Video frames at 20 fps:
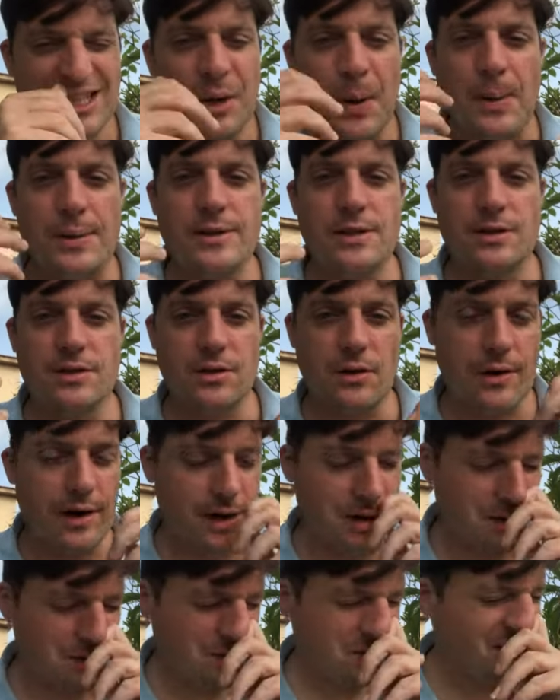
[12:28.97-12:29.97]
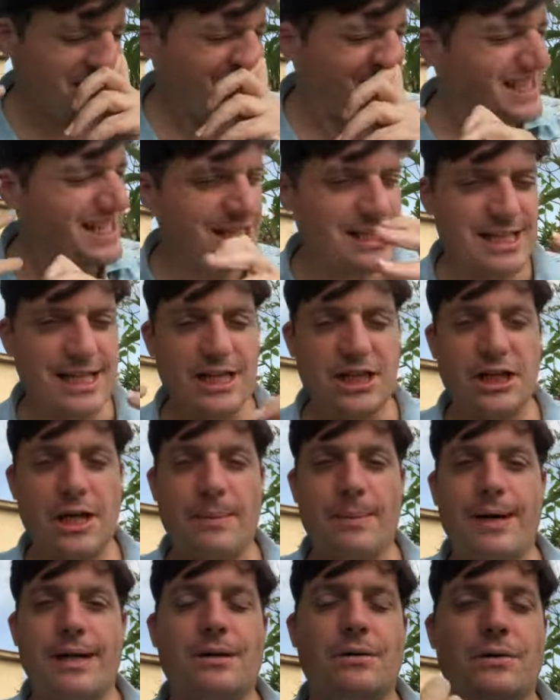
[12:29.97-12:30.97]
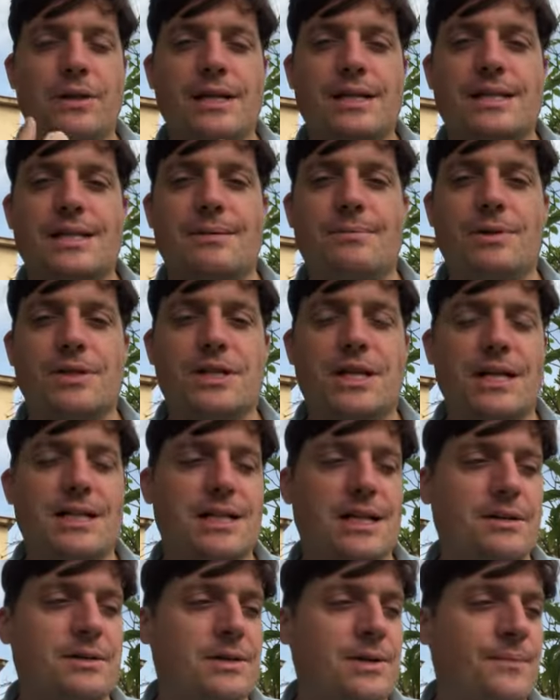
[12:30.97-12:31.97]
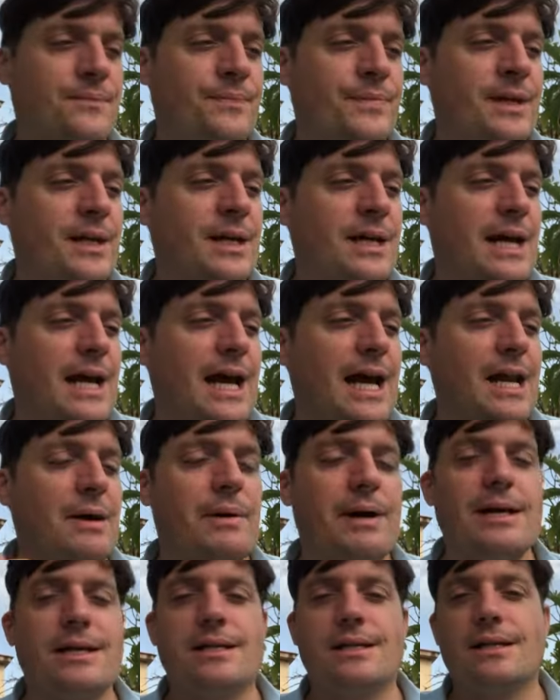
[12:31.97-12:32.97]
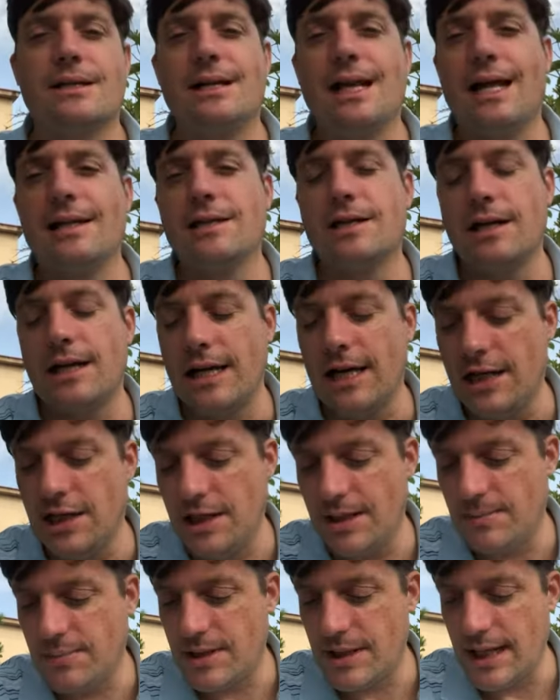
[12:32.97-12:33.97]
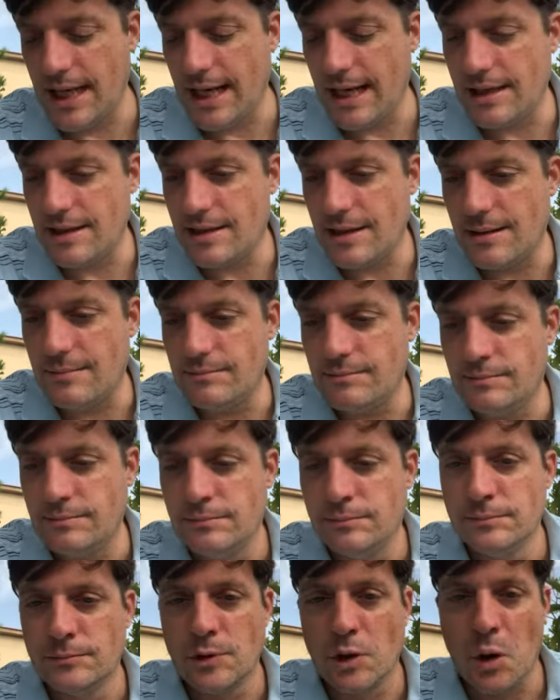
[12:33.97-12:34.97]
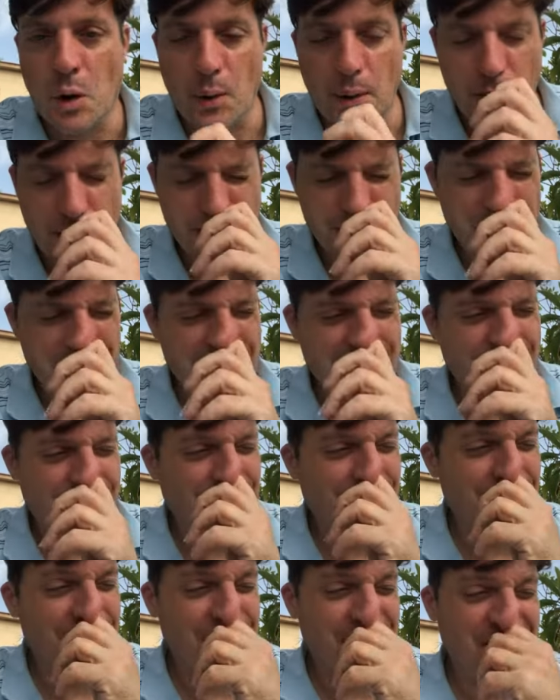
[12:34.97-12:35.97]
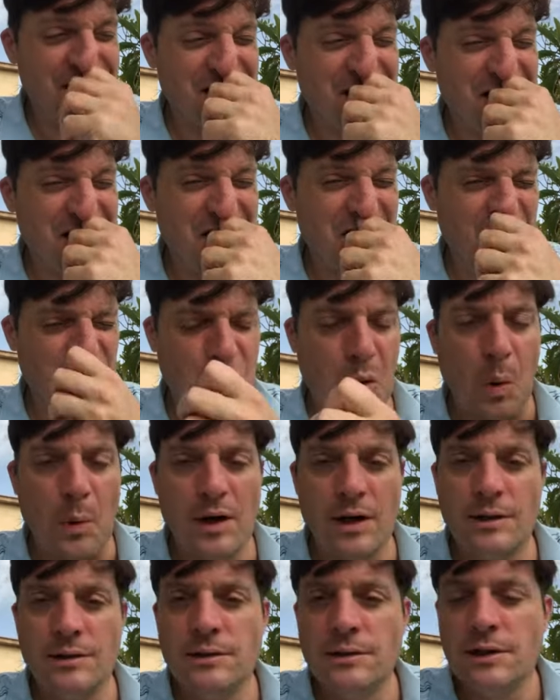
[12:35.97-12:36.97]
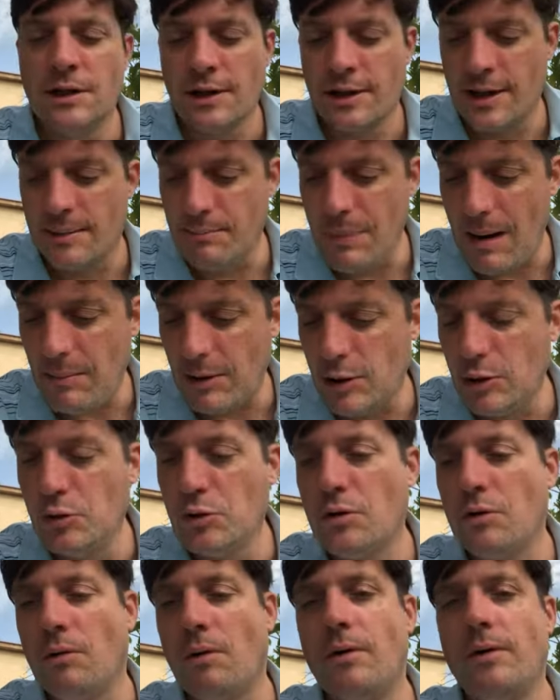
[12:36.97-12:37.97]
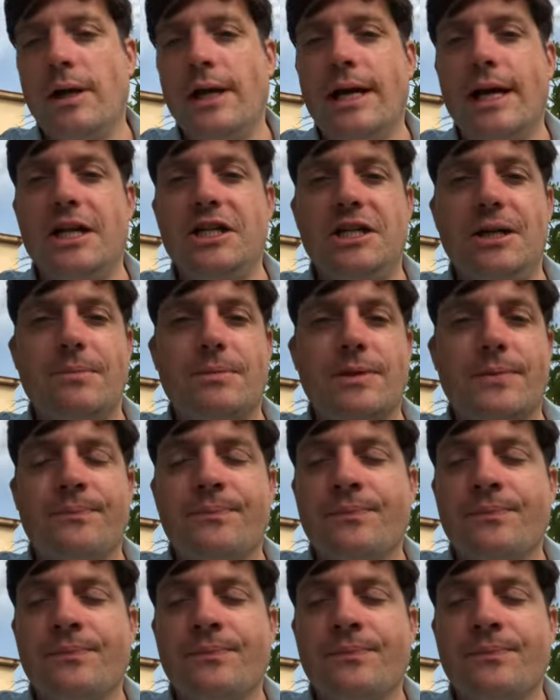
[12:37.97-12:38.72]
So sorry, I got all these things itching me, all these mosquitoes. Anyway, so landed at Egypt and conquered Egypt in short order. The Mamluk were ruling Egypt.